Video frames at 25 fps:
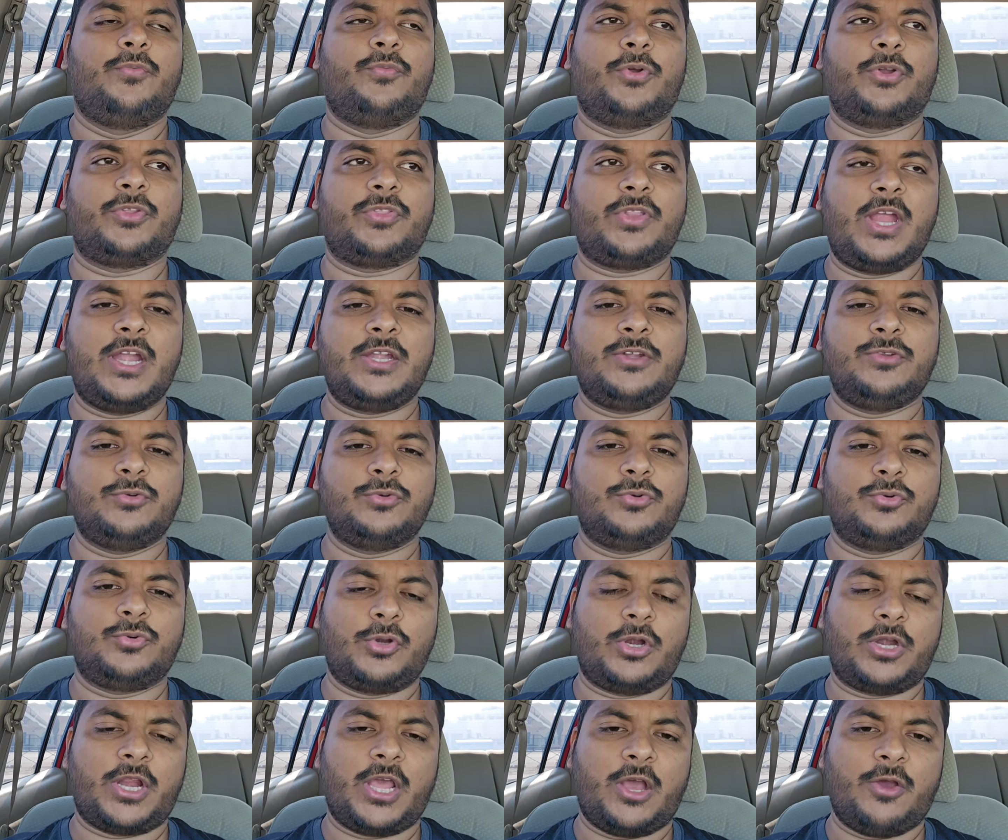For that
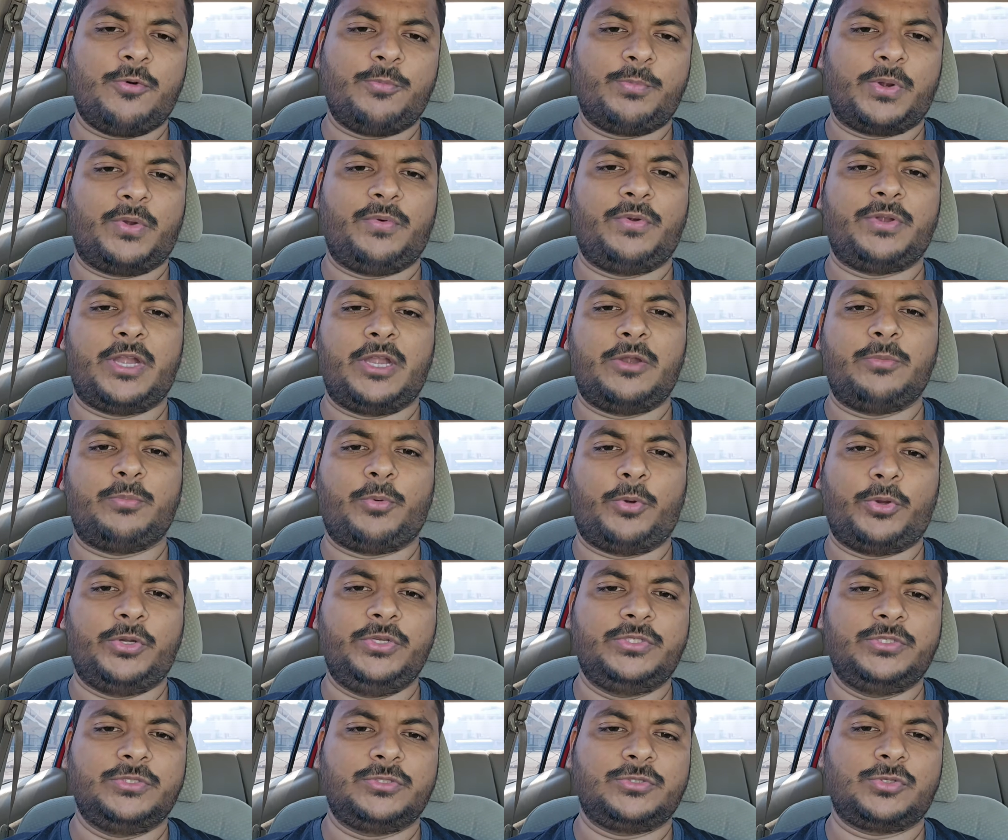you do not have private
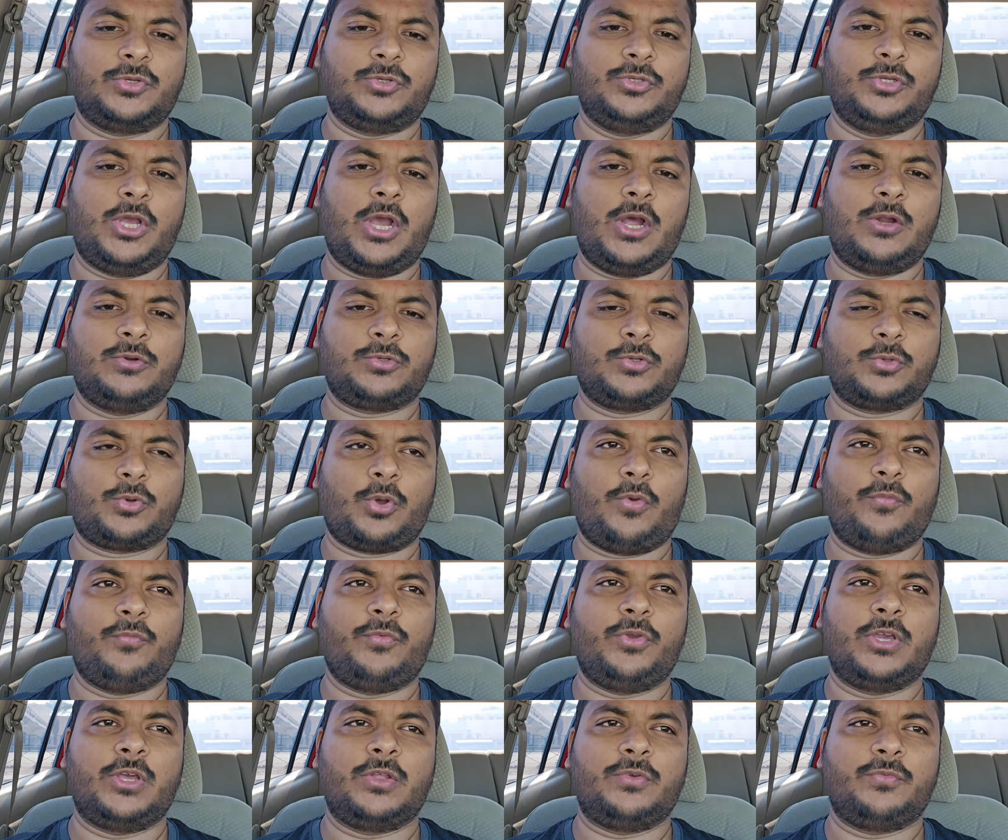endpoint, so you have to
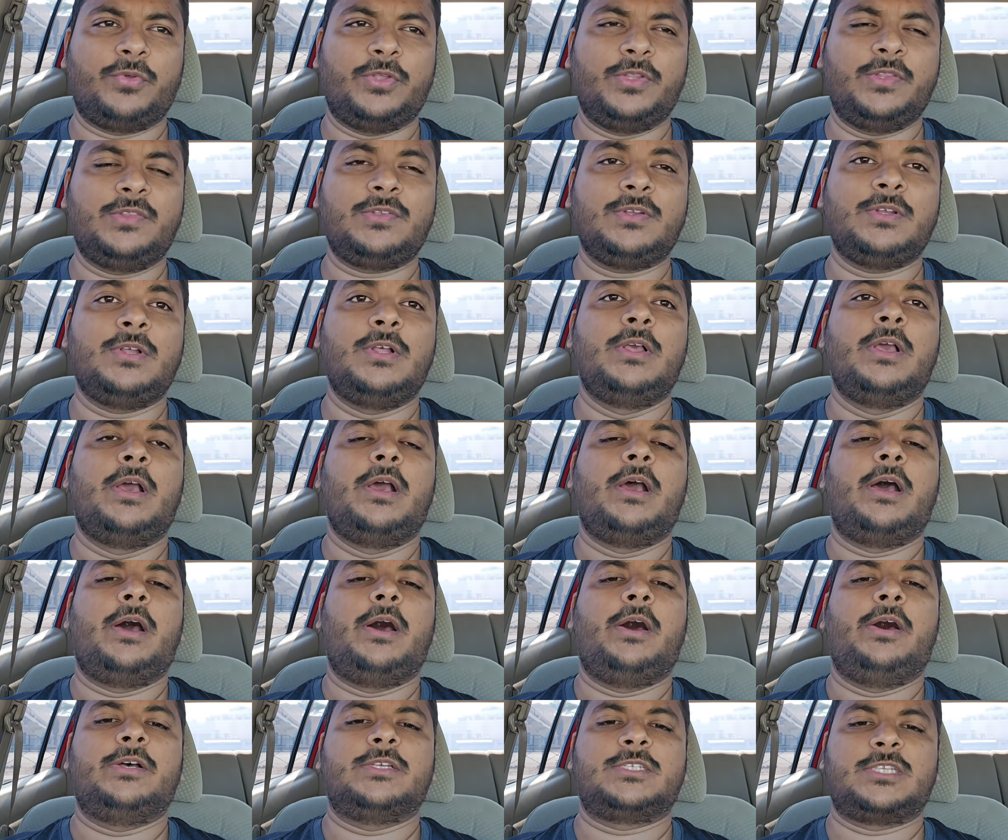configure with
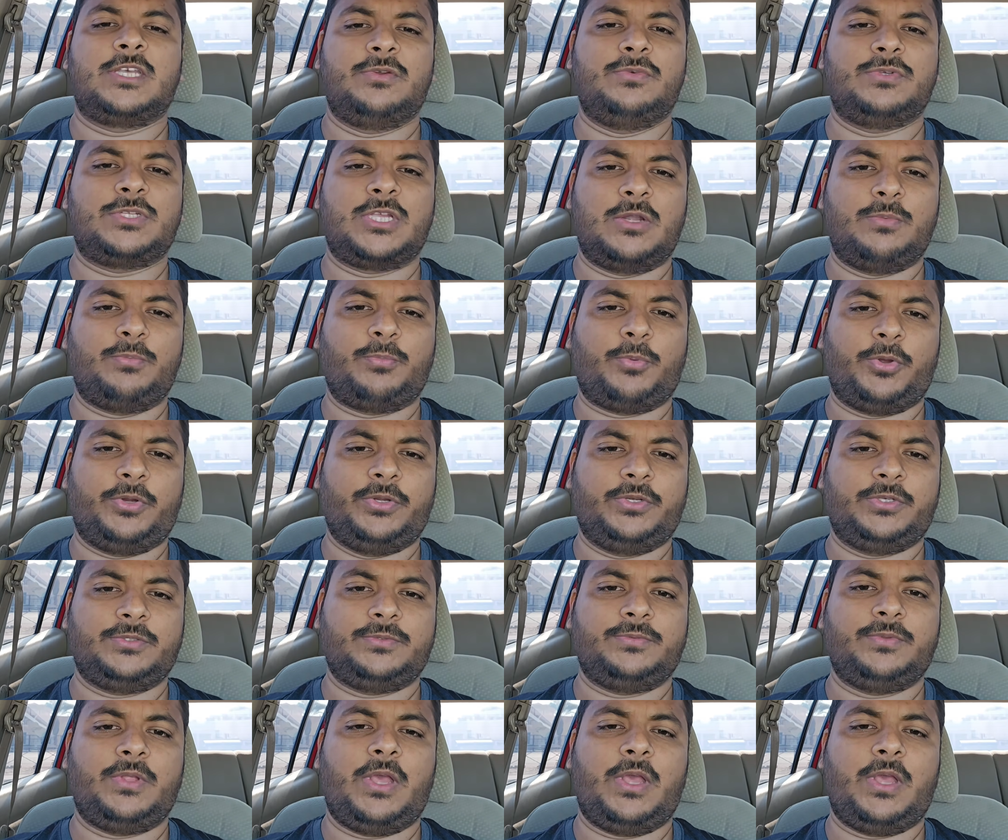service endpoint.